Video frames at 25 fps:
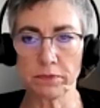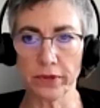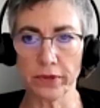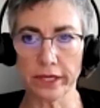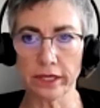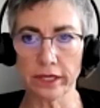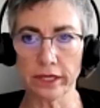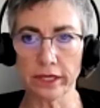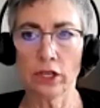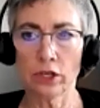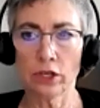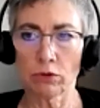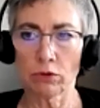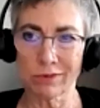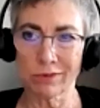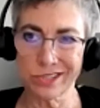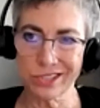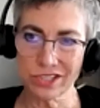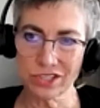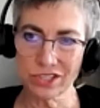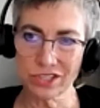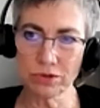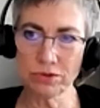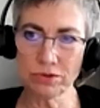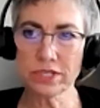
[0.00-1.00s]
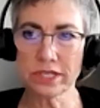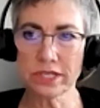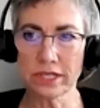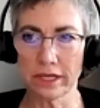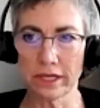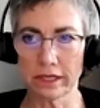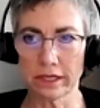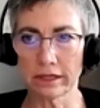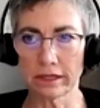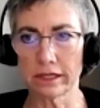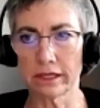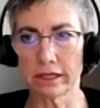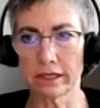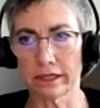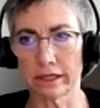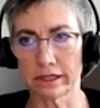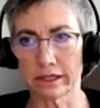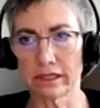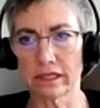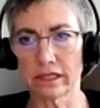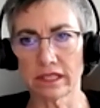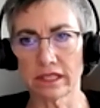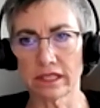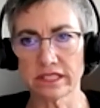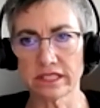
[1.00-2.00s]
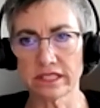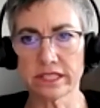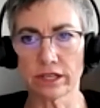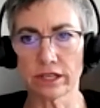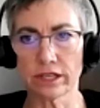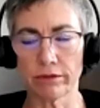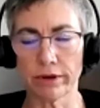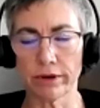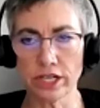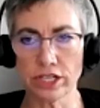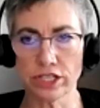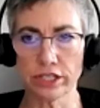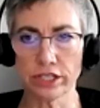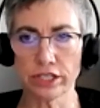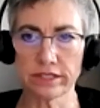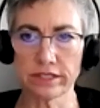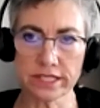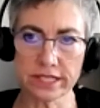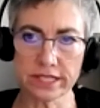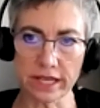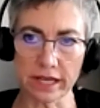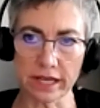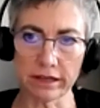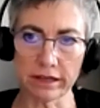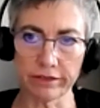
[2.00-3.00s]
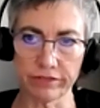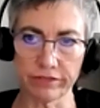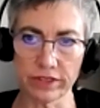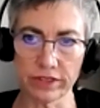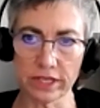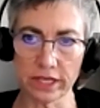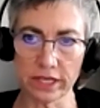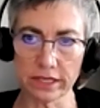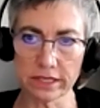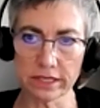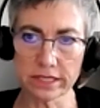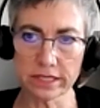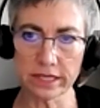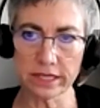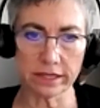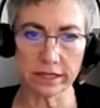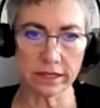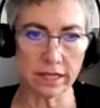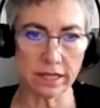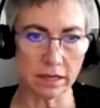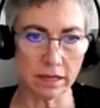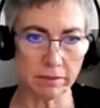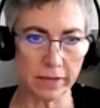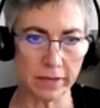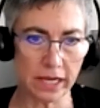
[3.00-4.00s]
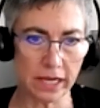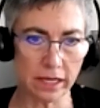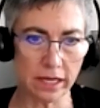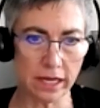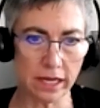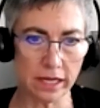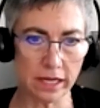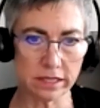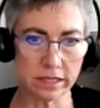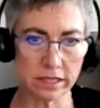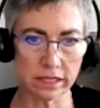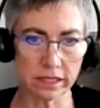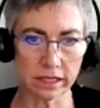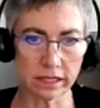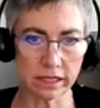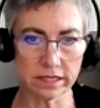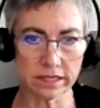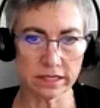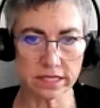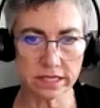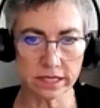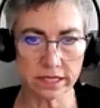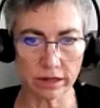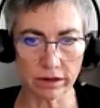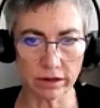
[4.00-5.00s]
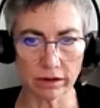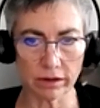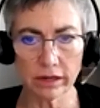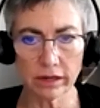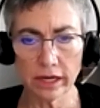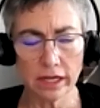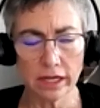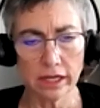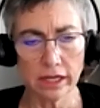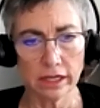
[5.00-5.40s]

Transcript: but reducing the, the consideration set of things that they may need to consider.